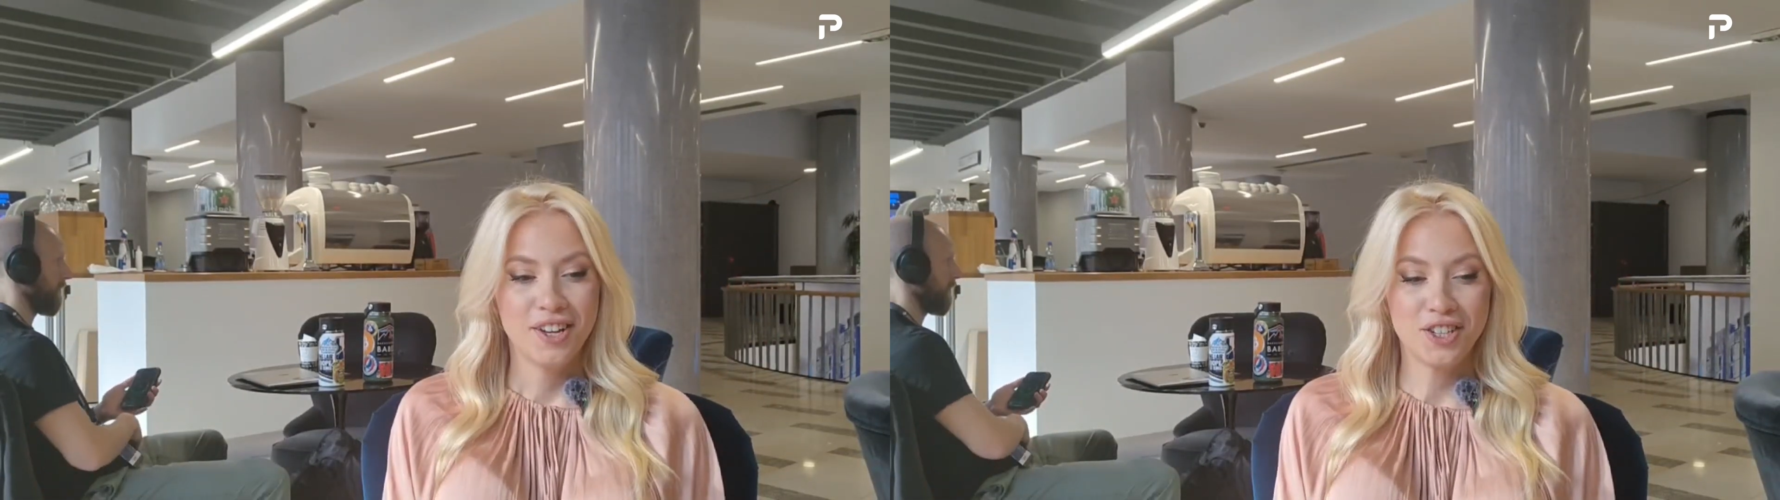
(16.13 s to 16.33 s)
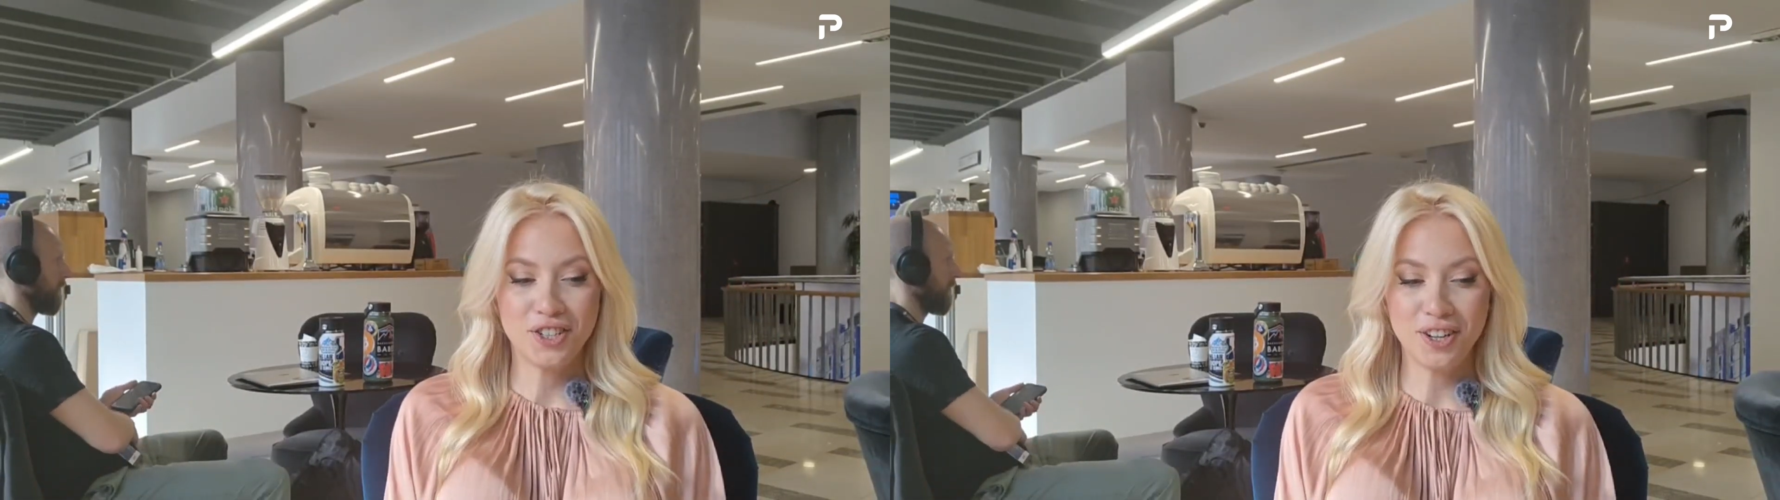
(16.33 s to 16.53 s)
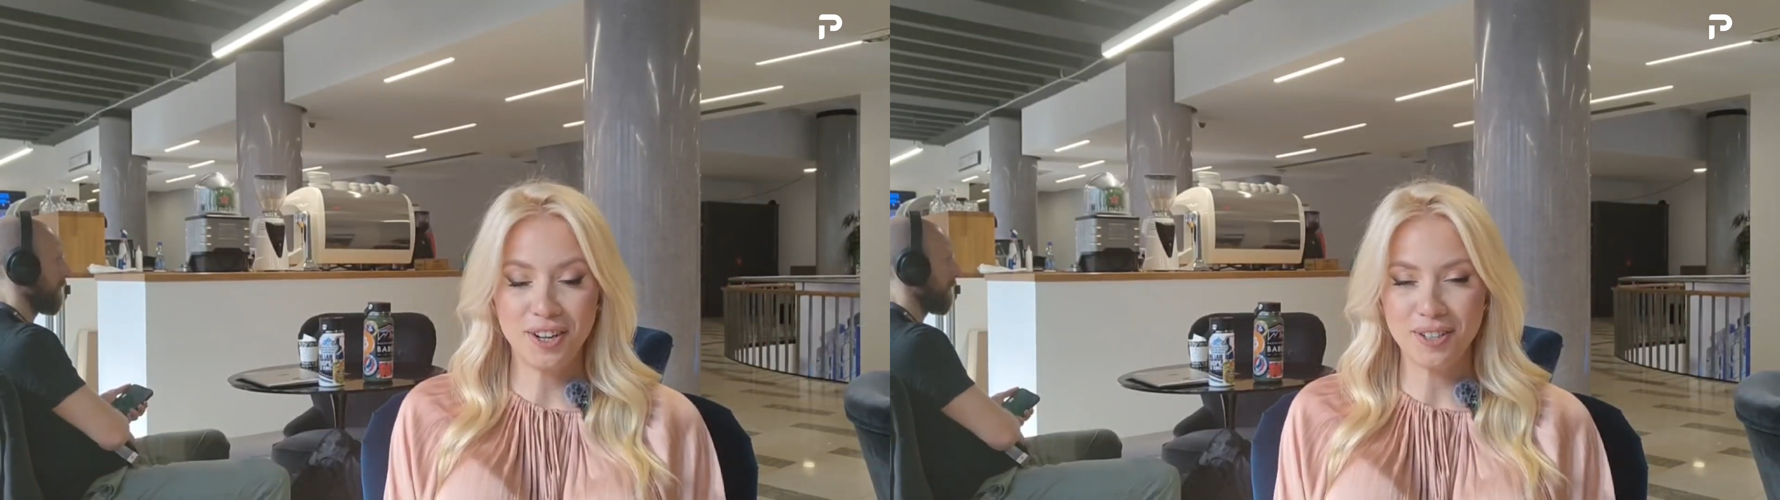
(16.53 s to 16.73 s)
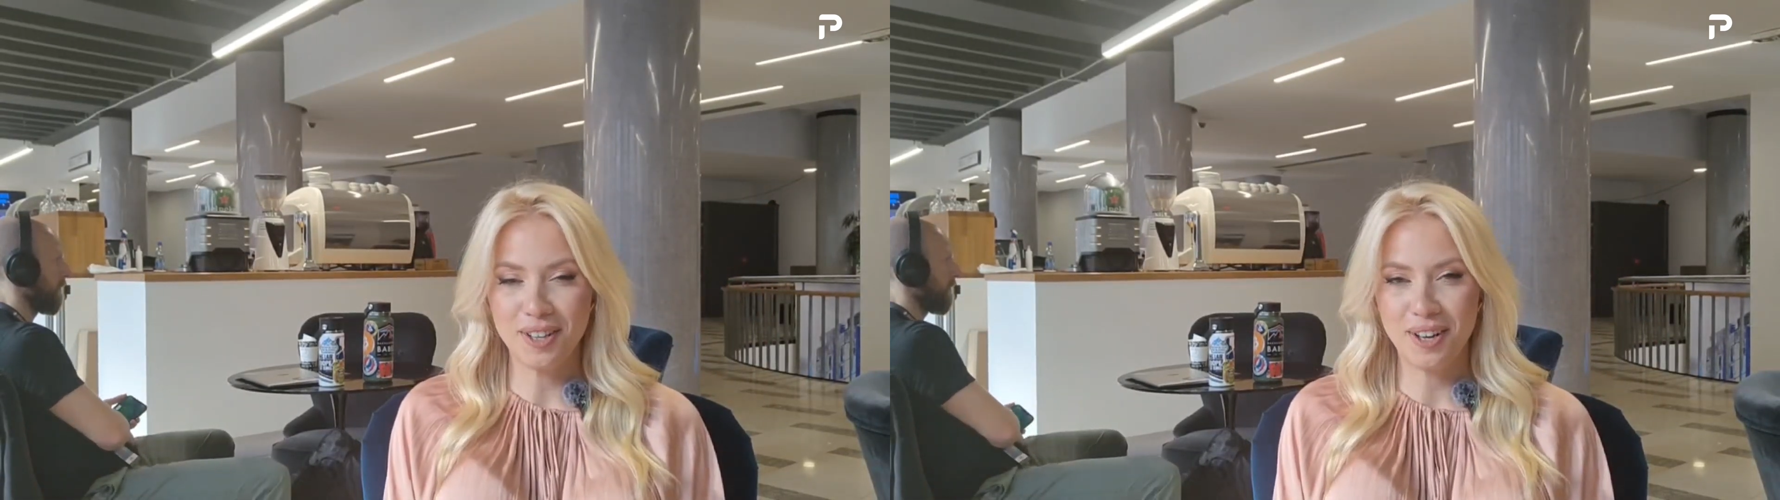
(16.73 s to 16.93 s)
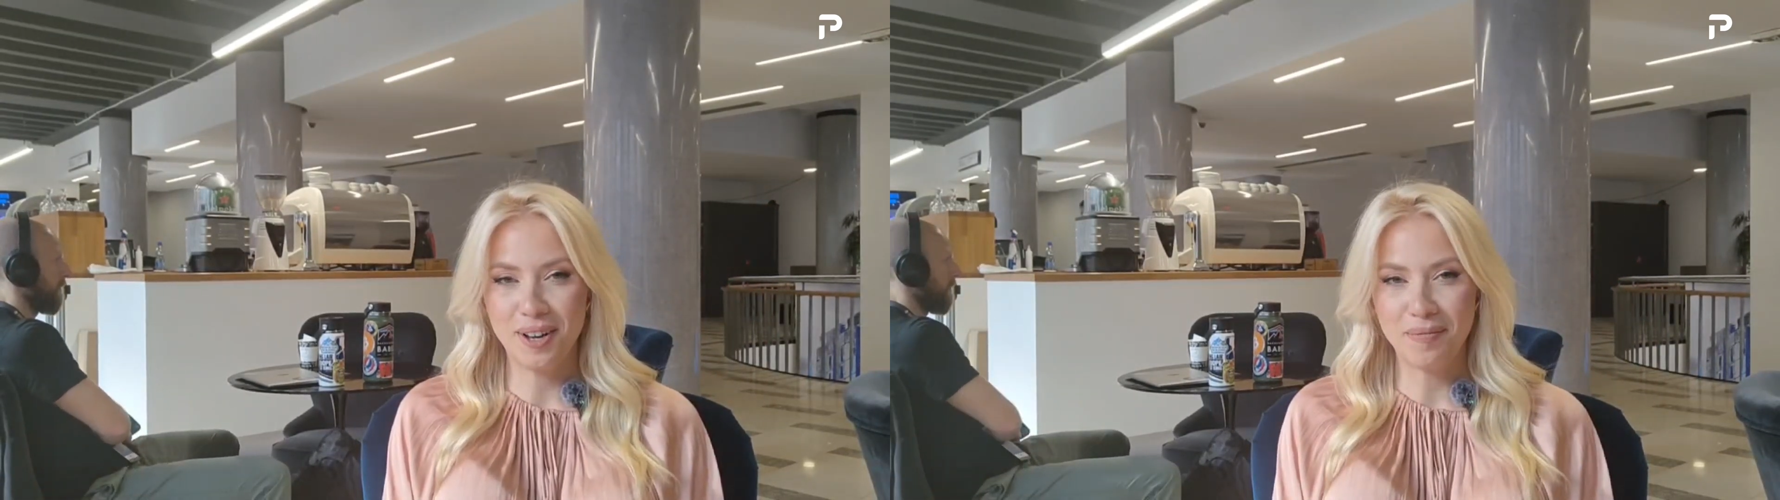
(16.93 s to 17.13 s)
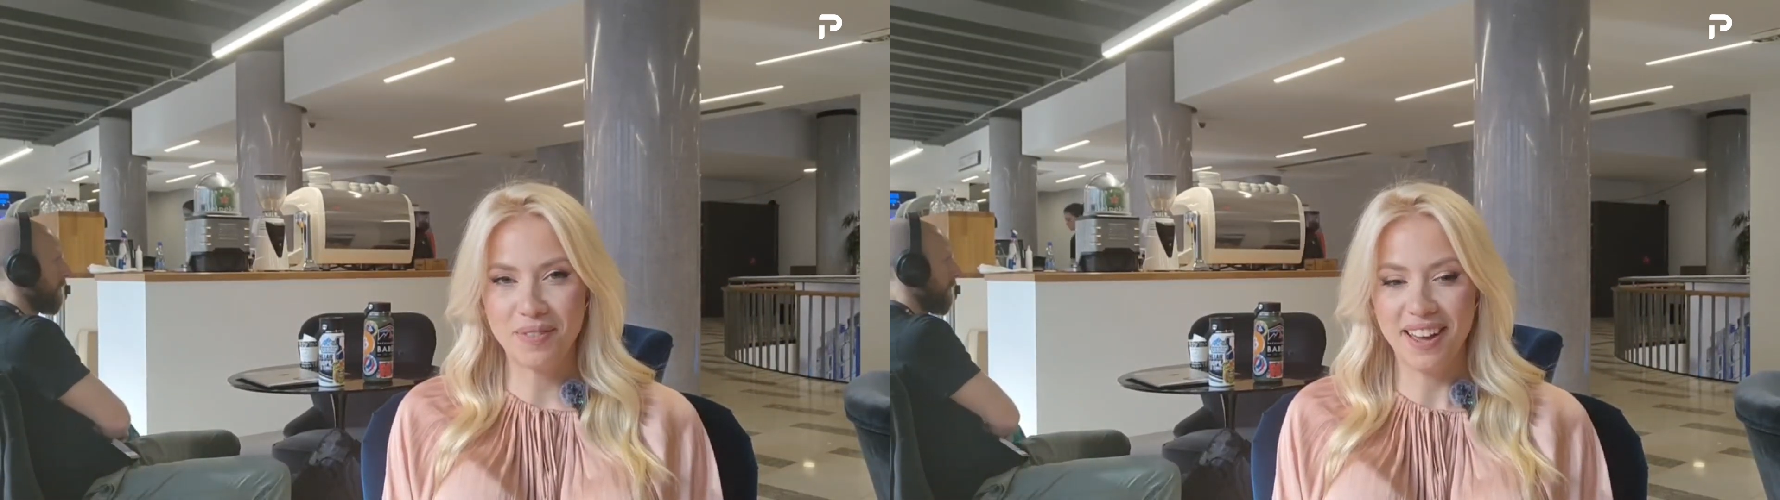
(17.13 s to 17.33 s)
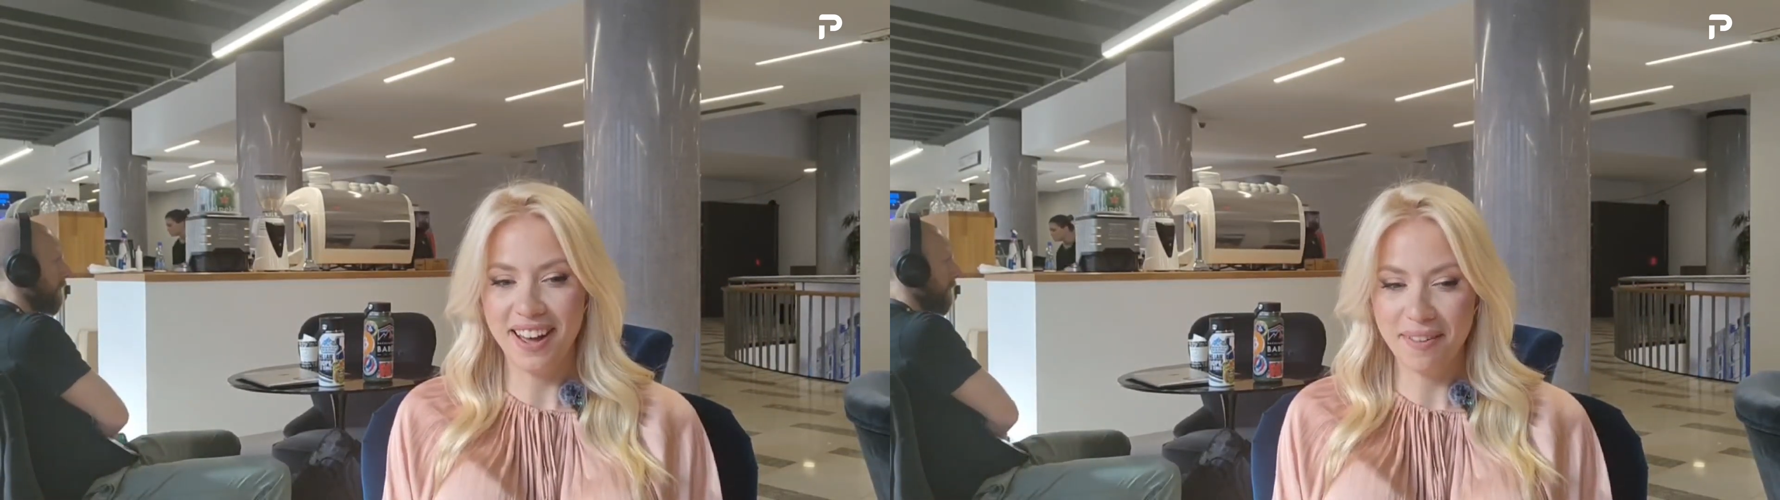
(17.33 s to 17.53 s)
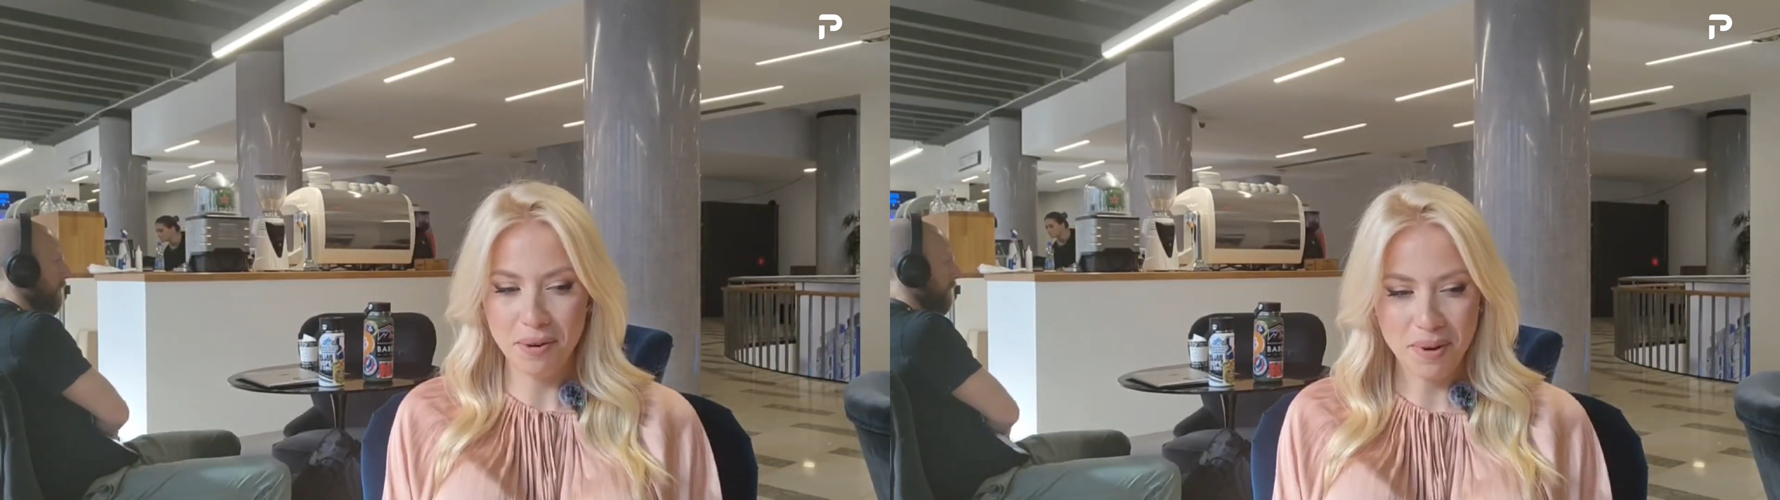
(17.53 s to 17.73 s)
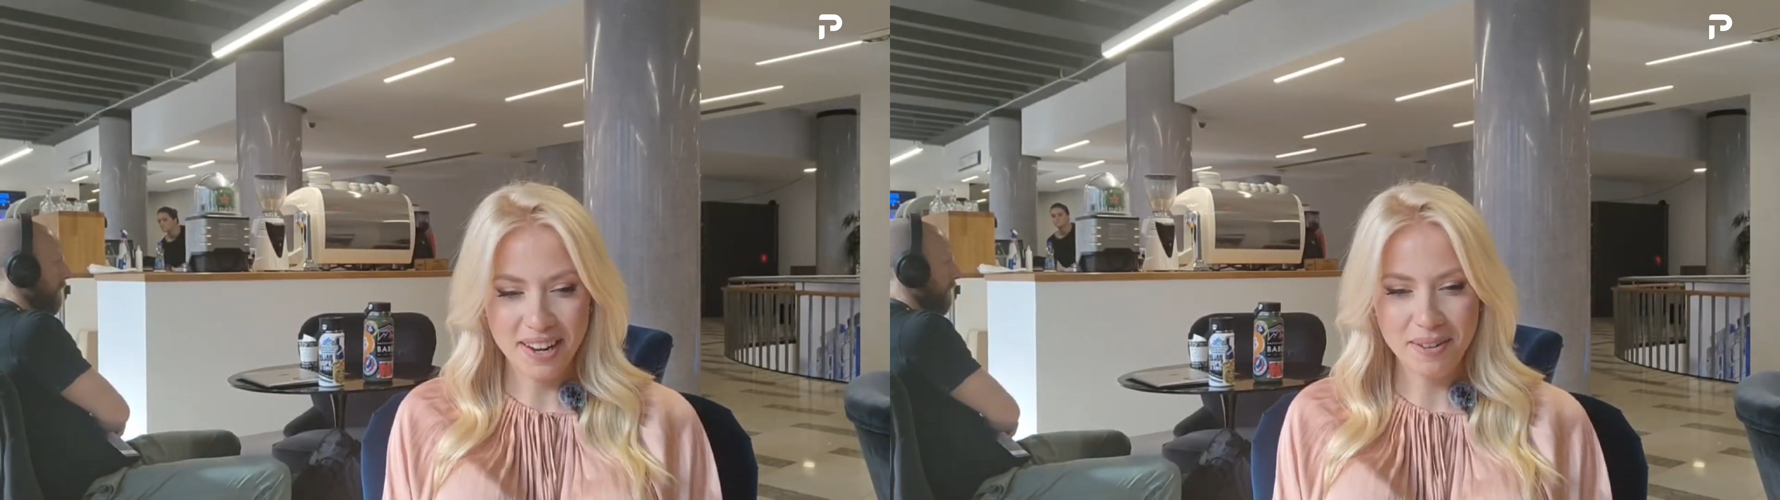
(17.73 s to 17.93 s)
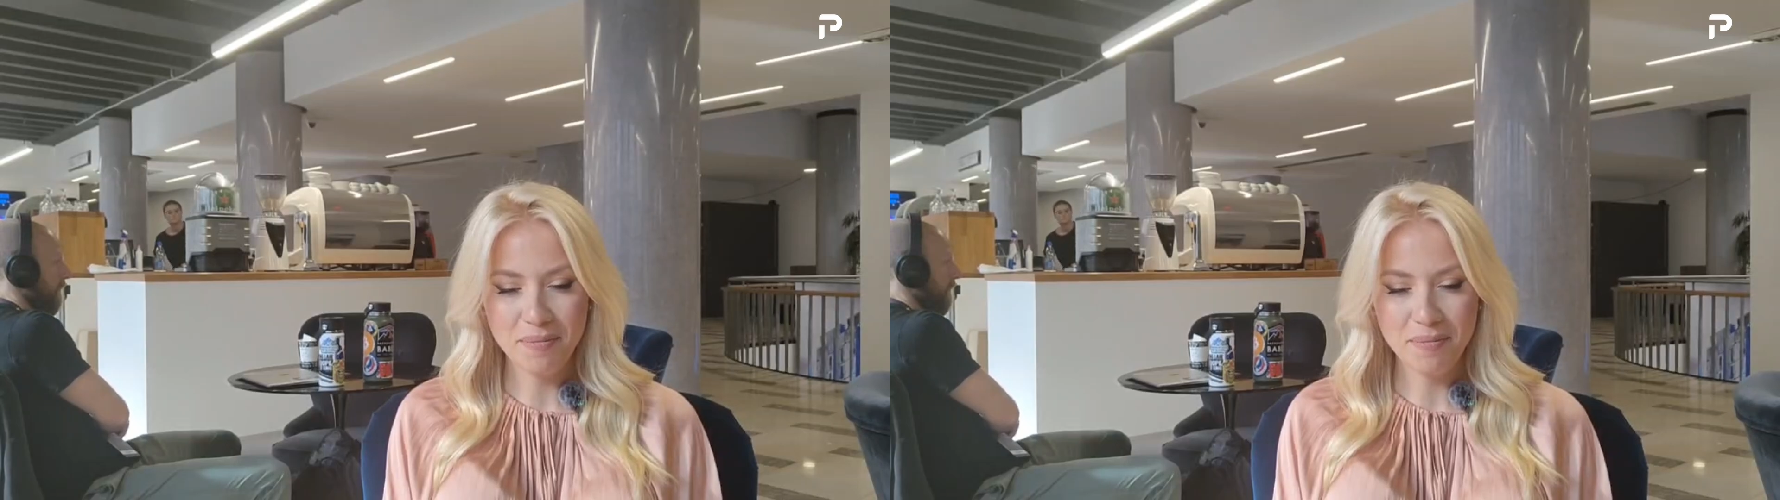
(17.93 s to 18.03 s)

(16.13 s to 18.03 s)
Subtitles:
Sure. Hi, everybody.